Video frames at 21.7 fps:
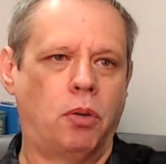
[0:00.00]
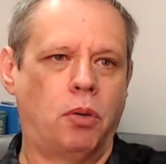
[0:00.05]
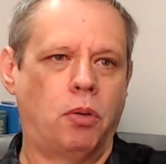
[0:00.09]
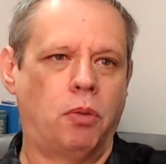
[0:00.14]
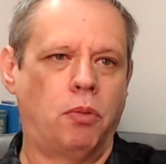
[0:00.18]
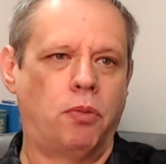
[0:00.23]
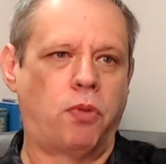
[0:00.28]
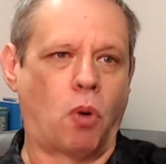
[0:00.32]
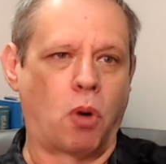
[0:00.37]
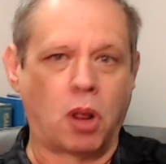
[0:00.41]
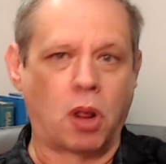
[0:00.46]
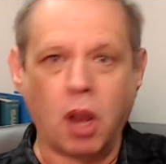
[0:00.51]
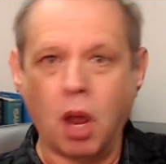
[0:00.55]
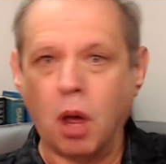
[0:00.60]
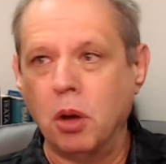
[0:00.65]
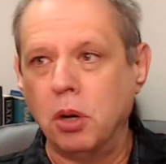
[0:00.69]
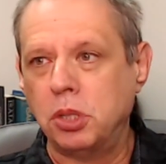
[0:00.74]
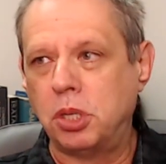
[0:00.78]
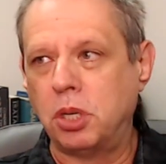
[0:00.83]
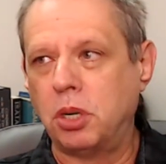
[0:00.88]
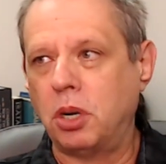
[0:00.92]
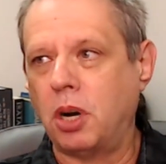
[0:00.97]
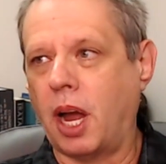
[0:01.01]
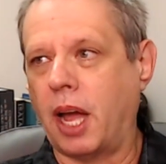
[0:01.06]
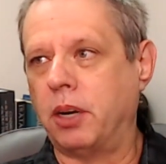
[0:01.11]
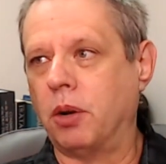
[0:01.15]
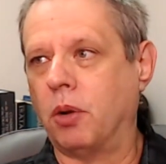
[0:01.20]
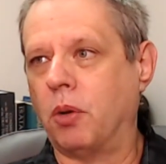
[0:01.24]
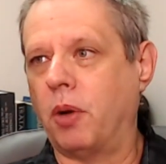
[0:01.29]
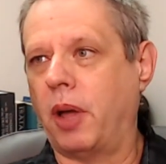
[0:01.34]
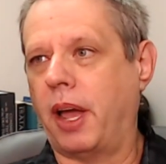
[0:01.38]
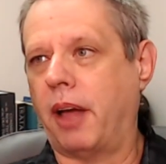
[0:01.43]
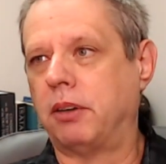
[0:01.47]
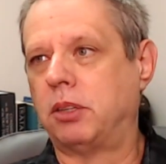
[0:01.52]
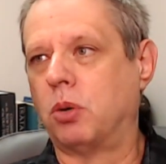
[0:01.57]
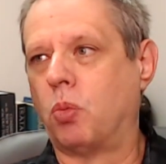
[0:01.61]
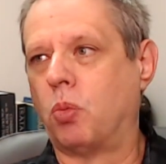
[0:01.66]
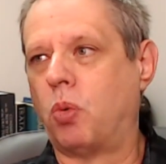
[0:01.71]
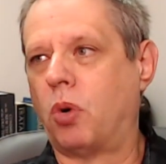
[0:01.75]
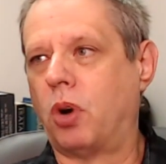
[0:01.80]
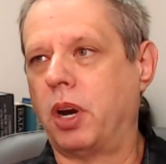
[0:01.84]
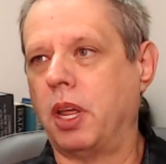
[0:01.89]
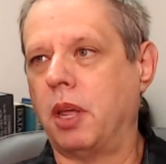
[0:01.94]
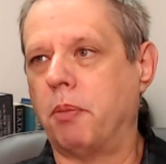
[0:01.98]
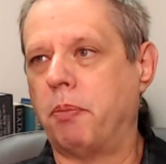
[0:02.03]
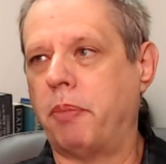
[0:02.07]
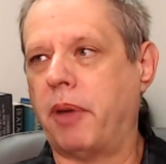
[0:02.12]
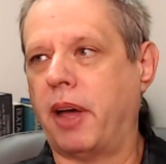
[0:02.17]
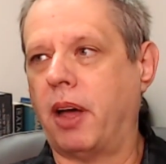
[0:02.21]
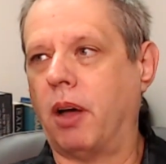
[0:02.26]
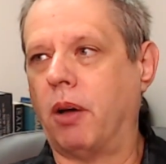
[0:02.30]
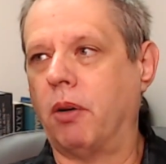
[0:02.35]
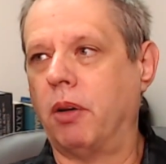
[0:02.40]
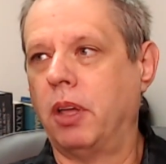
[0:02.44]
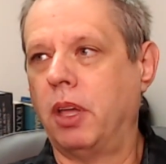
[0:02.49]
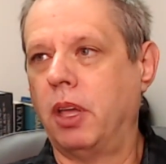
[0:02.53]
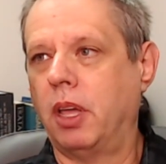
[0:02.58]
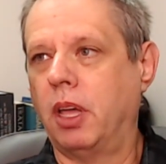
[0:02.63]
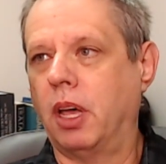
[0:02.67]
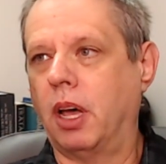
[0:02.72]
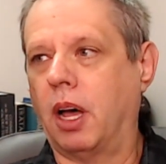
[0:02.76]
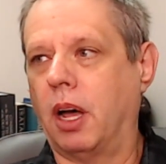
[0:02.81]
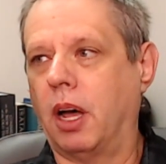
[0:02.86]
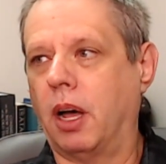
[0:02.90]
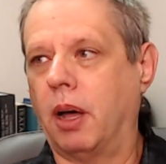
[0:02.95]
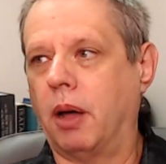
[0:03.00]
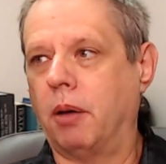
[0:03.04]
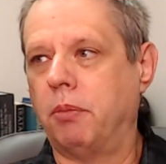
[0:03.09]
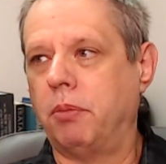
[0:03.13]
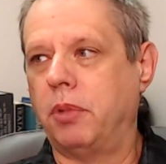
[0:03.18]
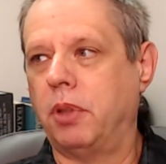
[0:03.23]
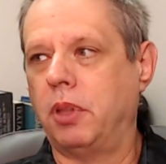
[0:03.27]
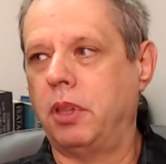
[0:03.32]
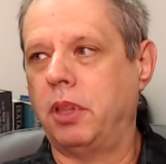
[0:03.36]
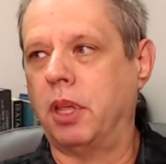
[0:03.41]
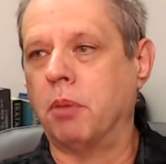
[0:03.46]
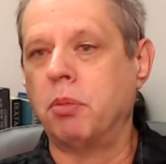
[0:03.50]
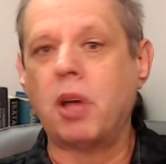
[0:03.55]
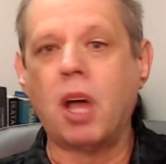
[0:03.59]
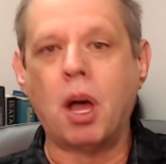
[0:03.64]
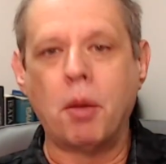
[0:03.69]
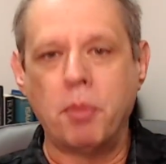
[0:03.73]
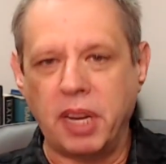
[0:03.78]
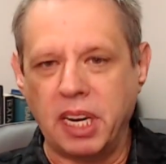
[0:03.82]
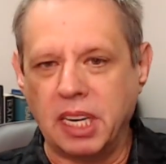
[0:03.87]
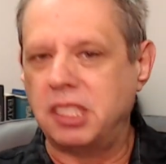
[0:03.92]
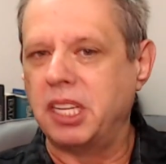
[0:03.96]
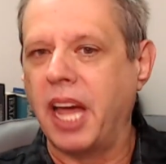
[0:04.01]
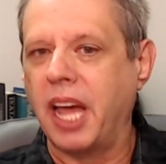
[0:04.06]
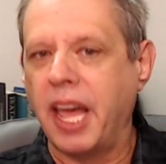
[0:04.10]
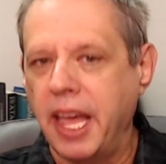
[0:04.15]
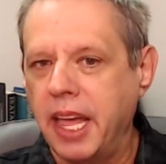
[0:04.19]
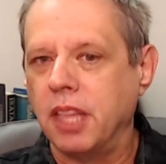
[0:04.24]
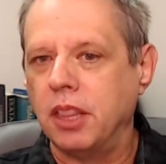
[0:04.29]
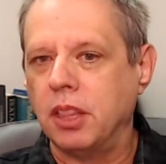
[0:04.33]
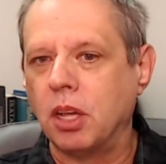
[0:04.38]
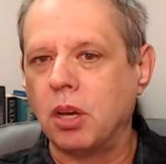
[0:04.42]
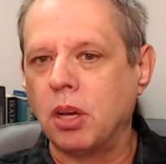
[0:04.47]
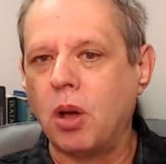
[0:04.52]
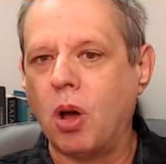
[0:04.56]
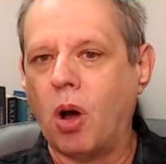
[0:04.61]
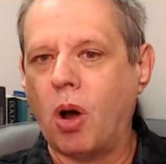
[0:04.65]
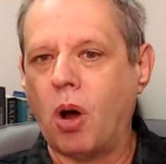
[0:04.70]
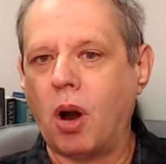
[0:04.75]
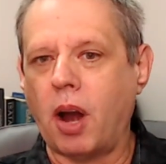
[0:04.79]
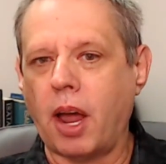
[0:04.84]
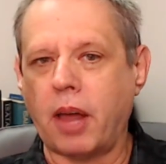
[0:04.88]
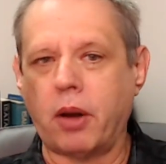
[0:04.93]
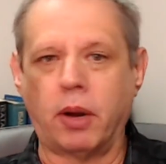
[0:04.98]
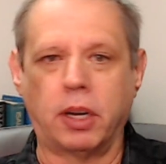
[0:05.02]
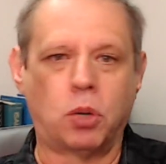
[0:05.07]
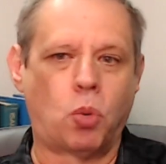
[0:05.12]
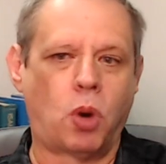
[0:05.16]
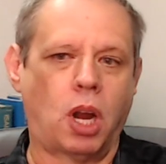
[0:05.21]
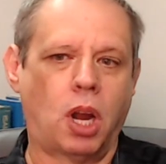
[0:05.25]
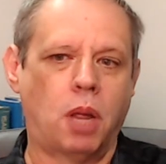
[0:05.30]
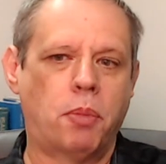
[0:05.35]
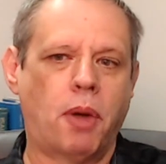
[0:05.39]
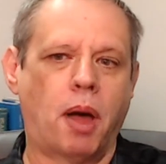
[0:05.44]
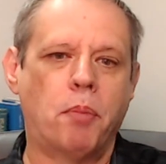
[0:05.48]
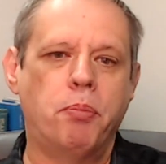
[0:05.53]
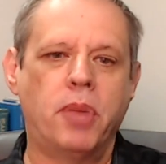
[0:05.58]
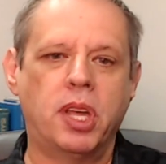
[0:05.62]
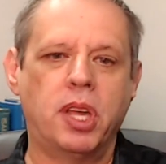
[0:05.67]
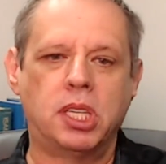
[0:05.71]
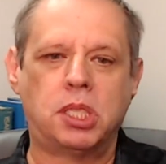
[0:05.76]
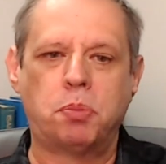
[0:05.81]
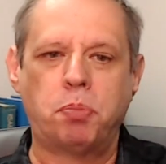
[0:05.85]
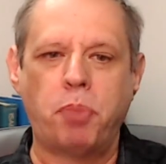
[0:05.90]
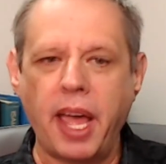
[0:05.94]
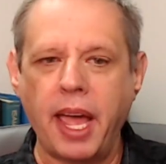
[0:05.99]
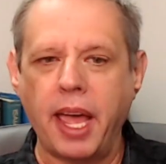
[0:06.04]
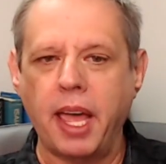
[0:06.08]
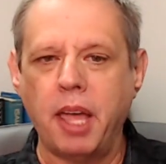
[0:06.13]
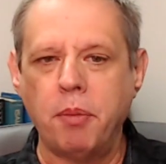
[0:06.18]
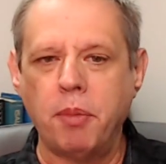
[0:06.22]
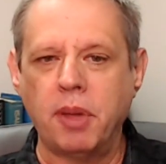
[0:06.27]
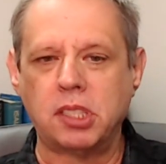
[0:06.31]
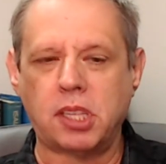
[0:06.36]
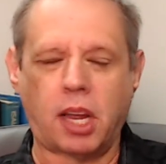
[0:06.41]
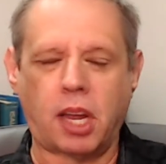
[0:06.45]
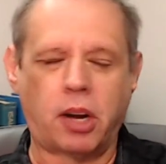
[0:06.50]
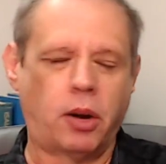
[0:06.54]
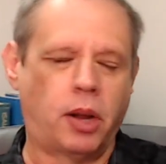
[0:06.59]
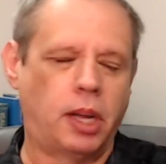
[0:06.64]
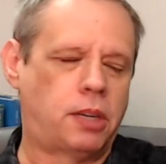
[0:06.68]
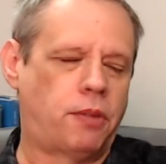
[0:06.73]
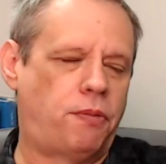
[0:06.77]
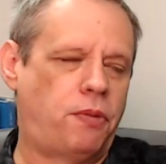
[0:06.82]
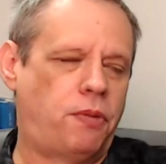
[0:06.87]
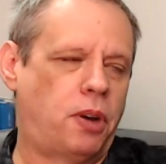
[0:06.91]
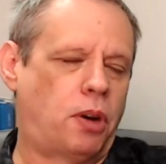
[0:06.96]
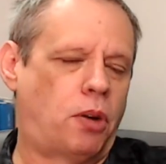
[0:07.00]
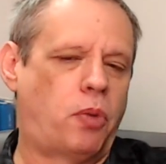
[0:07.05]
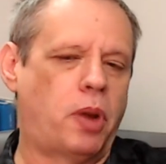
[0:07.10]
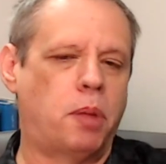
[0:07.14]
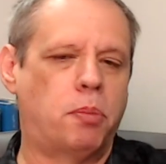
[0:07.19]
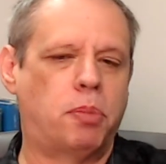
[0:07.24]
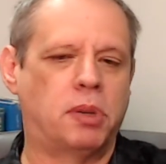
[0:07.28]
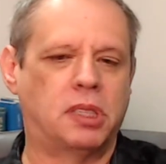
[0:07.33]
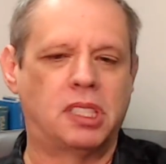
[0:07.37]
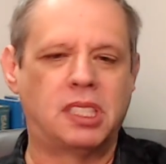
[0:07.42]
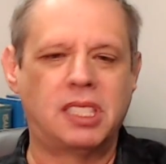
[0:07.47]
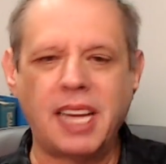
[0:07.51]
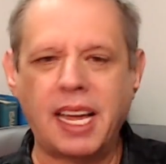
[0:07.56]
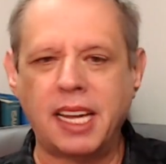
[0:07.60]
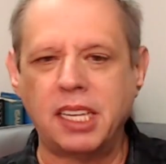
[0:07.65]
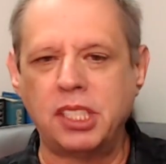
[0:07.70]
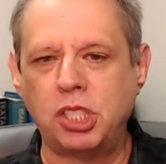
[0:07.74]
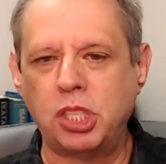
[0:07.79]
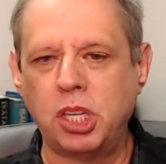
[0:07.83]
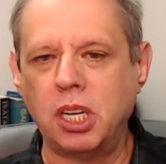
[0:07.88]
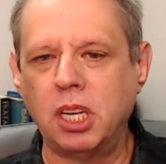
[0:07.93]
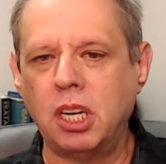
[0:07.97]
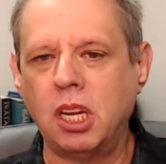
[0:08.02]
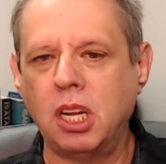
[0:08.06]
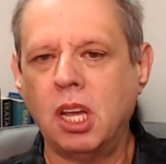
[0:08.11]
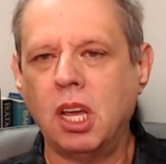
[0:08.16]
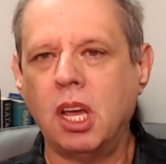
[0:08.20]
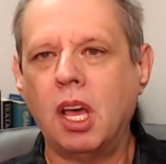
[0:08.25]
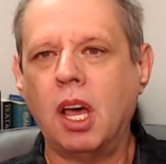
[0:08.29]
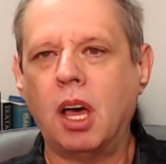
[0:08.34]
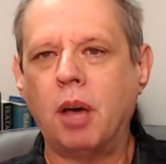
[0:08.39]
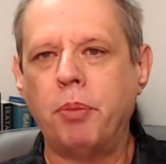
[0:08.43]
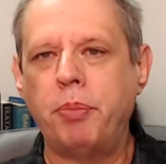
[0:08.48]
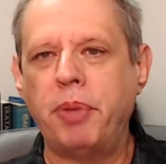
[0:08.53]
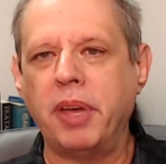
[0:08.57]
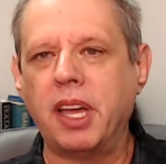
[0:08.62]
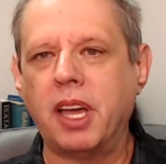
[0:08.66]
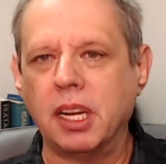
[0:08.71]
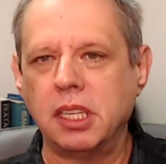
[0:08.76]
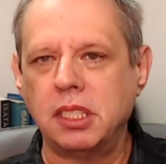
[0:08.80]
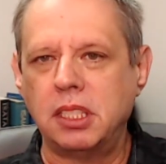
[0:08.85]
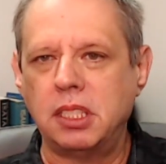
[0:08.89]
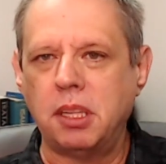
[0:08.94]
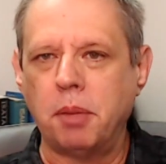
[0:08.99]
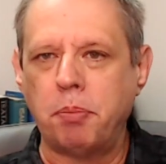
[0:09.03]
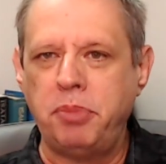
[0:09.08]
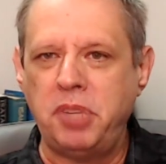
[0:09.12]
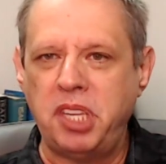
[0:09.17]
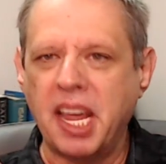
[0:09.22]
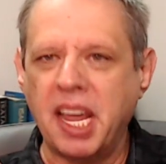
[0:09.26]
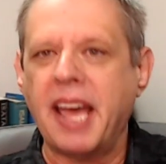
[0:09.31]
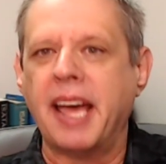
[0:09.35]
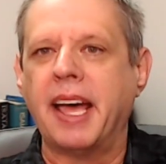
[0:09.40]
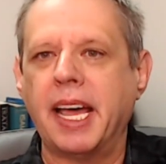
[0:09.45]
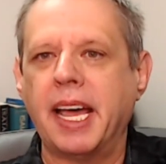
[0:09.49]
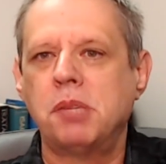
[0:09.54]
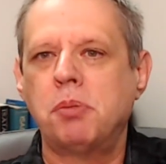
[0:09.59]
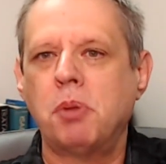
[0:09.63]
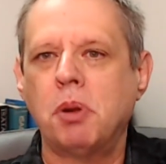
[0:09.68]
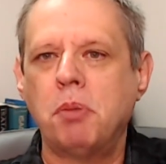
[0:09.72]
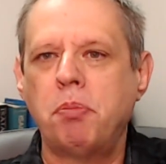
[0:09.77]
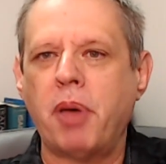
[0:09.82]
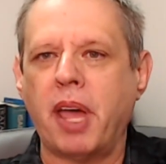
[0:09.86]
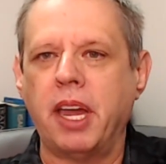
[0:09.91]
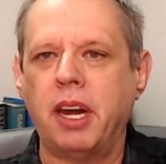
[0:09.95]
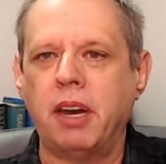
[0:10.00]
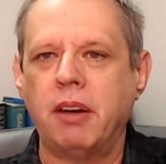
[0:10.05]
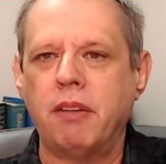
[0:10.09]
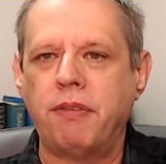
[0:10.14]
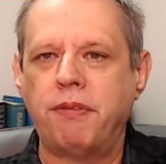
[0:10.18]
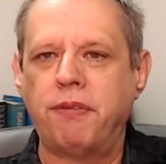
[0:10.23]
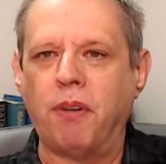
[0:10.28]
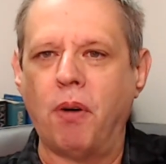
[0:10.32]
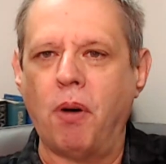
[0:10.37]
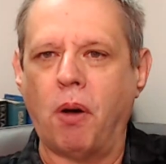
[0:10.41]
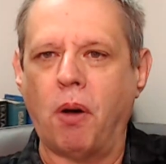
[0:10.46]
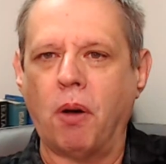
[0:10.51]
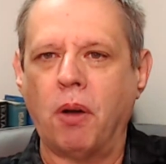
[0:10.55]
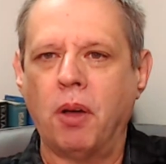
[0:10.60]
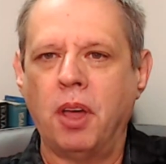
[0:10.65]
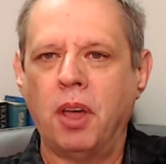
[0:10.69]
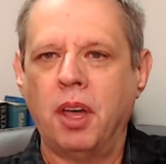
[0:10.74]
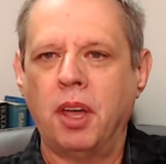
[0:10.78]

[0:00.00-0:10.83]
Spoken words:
foreclosure. I don't have to worry about them coming and taking the car. I don't have to worry about missed payments. I don't have to fear repossession because the debt has been paid in full.